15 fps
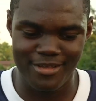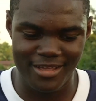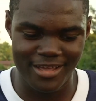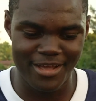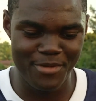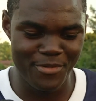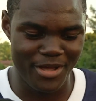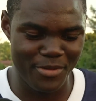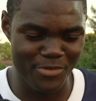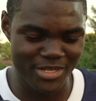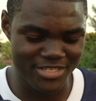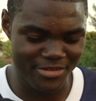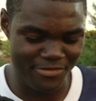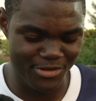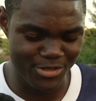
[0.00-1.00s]
Oh, yeah, I, I,
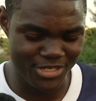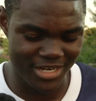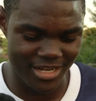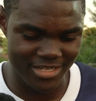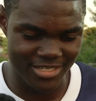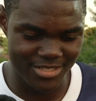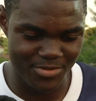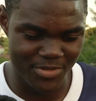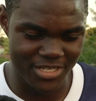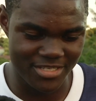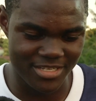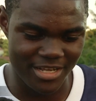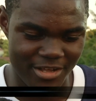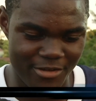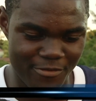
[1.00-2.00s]
missed a few chances
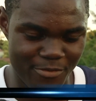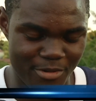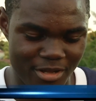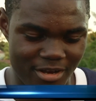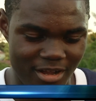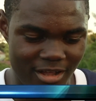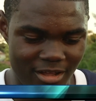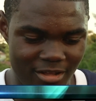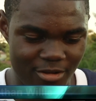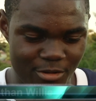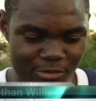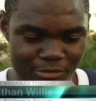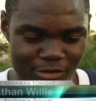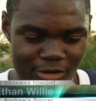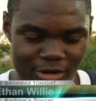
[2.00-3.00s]
myself, but uh,
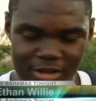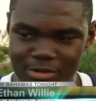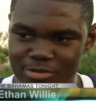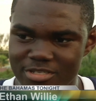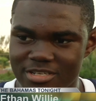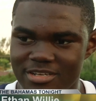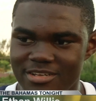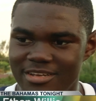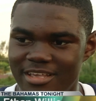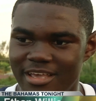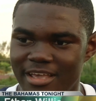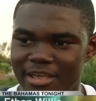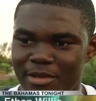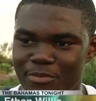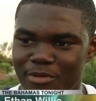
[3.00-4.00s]
overall it was a good
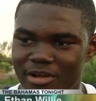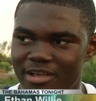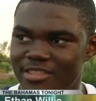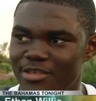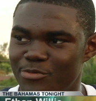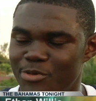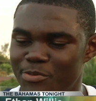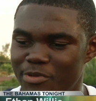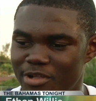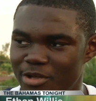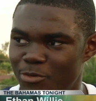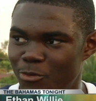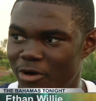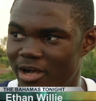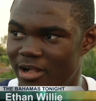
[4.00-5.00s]
game. Uh, I think we
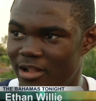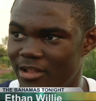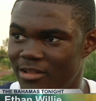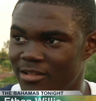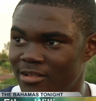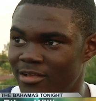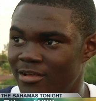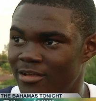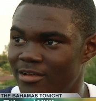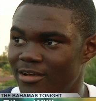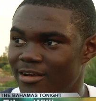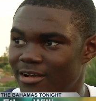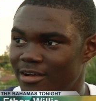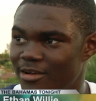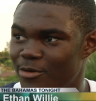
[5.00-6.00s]
played well.
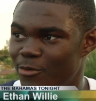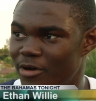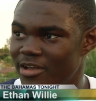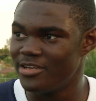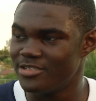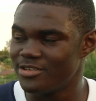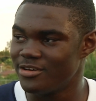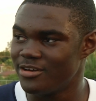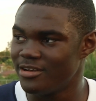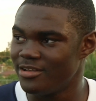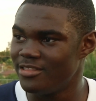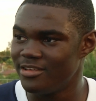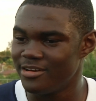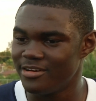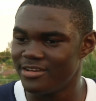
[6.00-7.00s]
Uh, Aquinas
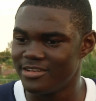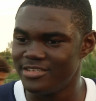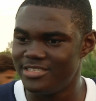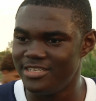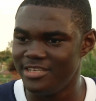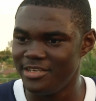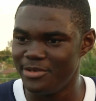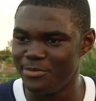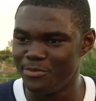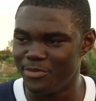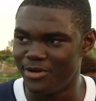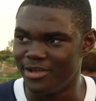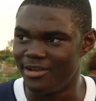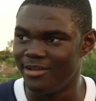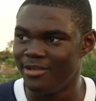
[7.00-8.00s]
are, they're a good team,
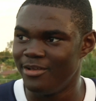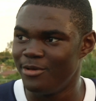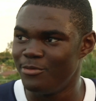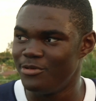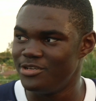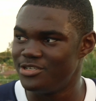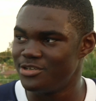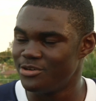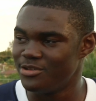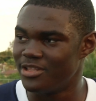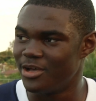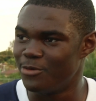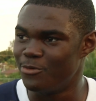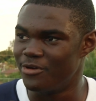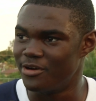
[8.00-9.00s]
but we
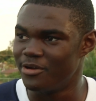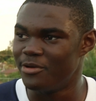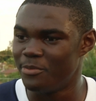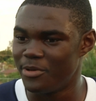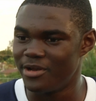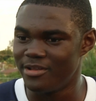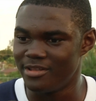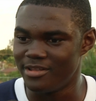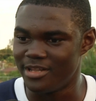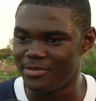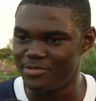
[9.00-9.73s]
showed that we're better than